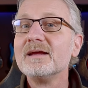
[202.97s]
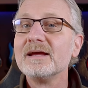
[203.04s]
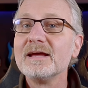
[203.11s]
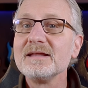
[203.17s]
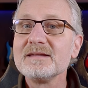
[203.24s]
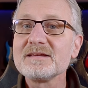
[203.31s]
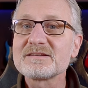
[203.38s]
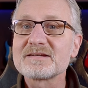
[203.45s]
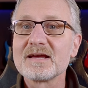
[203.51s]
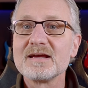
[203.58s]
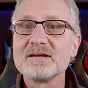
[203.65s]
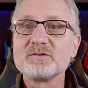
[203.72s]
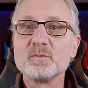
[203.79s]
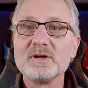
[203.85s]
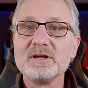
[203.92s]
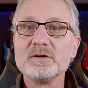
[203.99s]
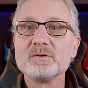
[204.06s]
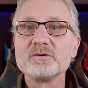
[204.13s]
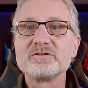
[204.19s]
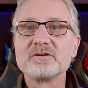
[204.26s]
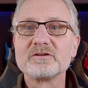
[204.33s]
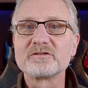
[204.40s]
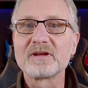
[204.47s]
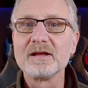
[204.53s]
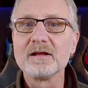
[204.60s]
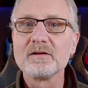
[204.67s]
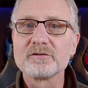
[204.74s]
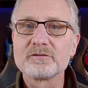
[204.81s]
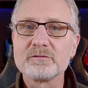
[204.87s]
In this case we use the
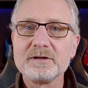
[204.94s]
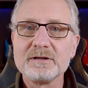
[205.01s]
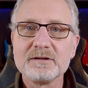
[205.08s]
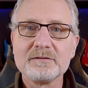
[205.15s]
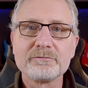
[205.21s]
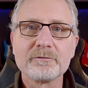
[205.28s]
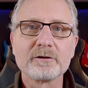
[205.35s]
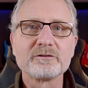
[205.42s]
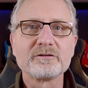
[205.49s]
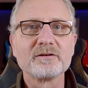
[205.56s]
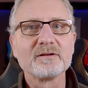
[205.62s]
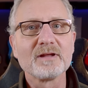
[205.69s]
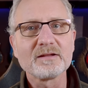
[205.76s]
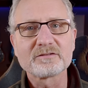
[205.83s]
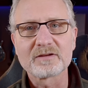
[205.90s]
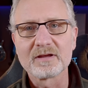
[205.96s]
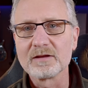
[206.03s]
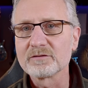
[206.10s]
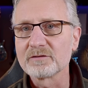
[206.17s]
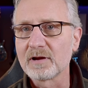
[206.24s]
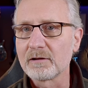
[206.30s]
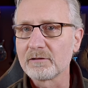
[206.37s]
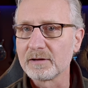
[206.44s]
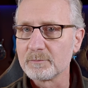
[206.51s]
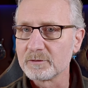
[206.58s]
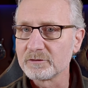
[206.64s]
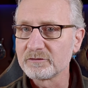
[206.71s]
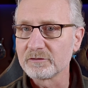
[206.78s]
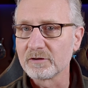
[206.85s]
scale 3D function that scales our
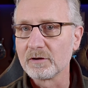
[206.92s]
image